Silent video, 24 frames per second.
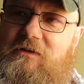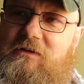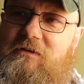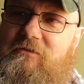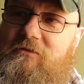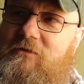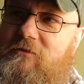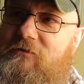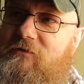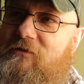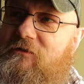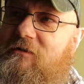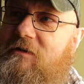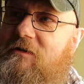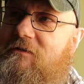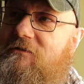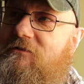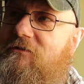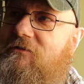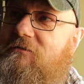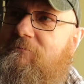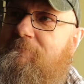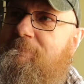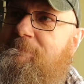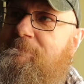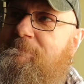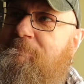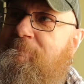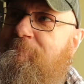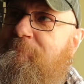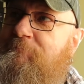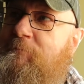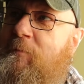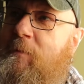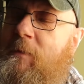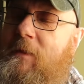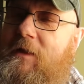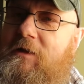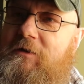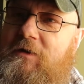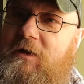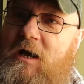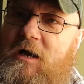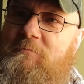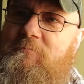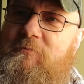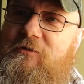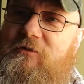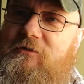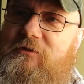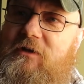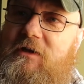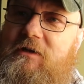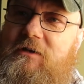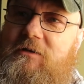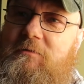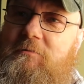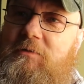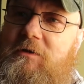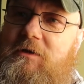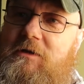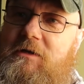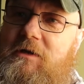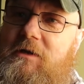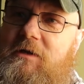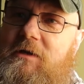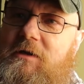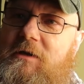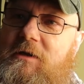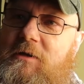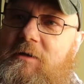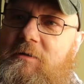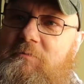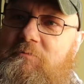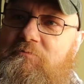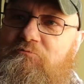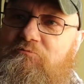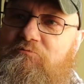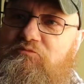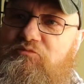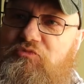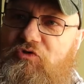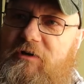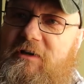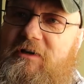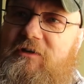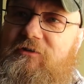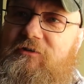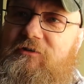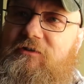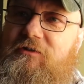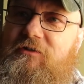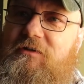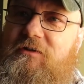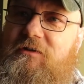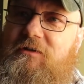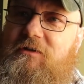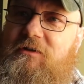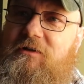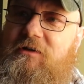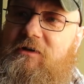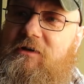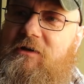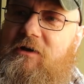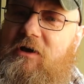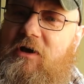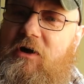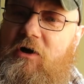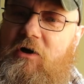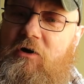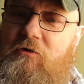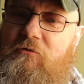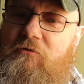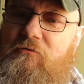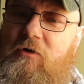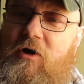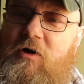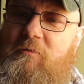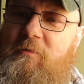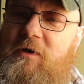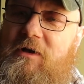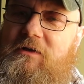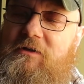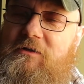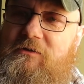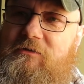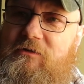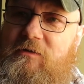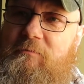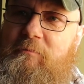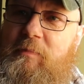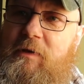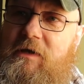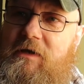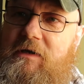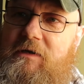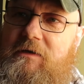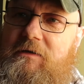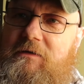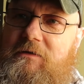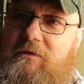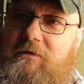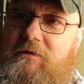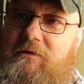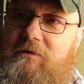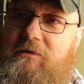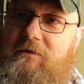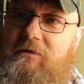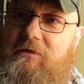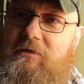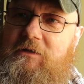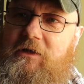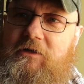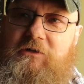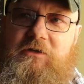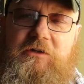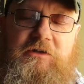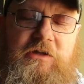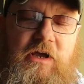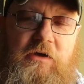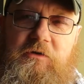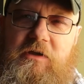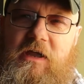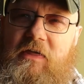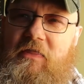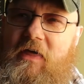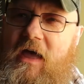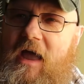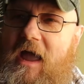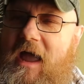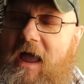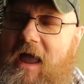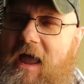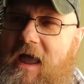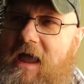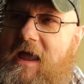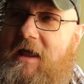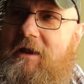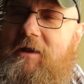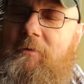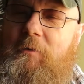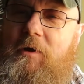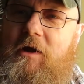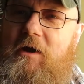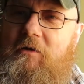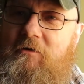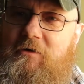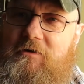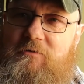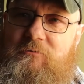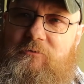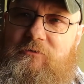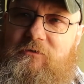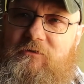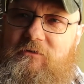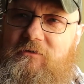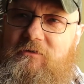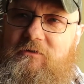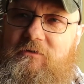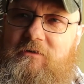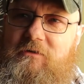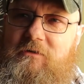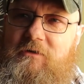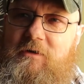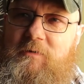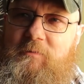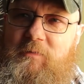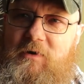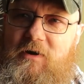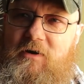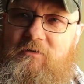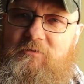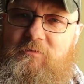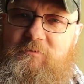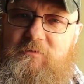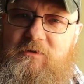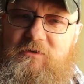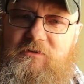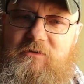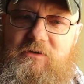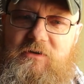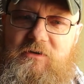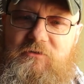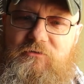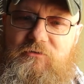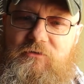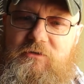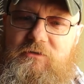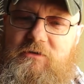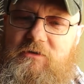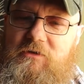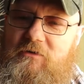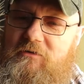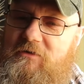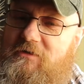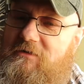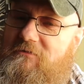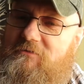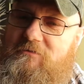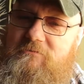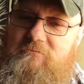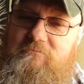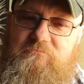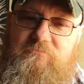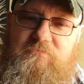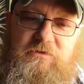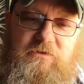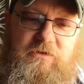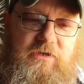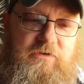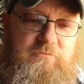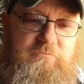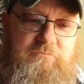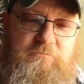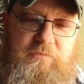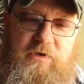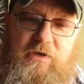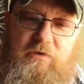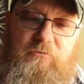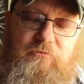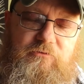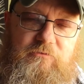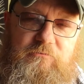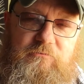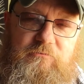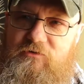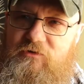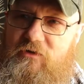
give off such an unmistakably British aroma to beer, and you don't get that anywhere else apart from this country. Not even, you know, Belgium,